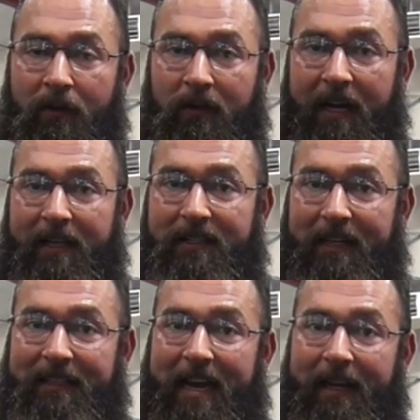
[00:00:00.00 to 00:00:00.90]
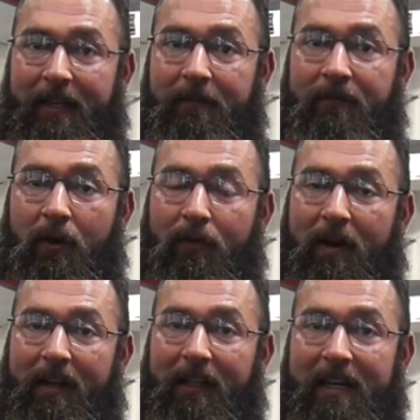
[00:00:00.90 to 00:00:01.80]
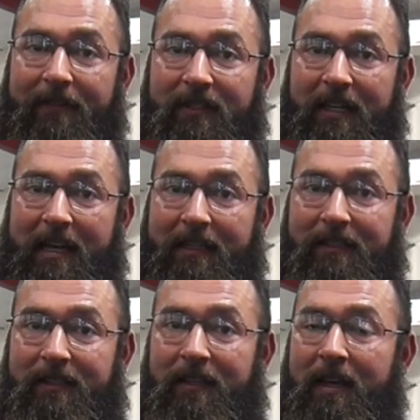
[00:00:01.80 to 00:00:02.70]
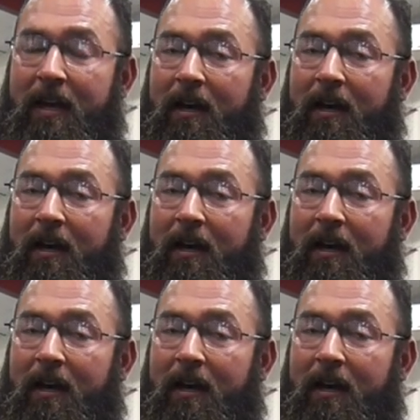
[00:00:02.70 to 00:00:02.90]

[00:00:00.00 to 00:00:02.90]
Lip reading: ladies like Danny over at Elite FTS.